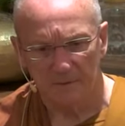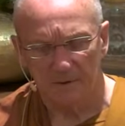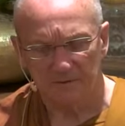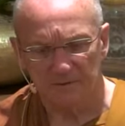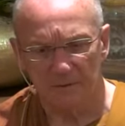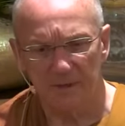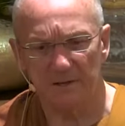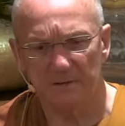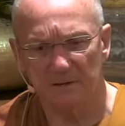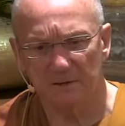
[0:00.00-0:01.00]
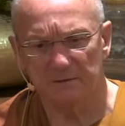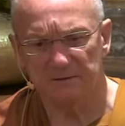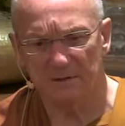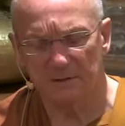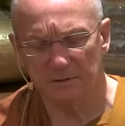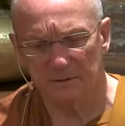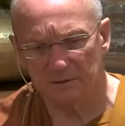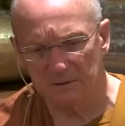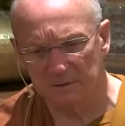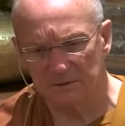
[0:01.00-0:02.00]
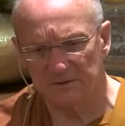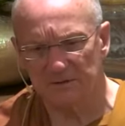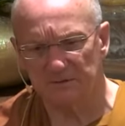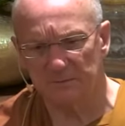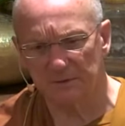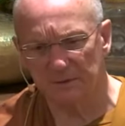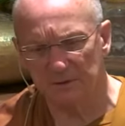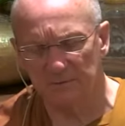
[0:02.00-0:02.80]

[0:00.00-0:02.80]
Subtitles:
So that there's a, because that's really a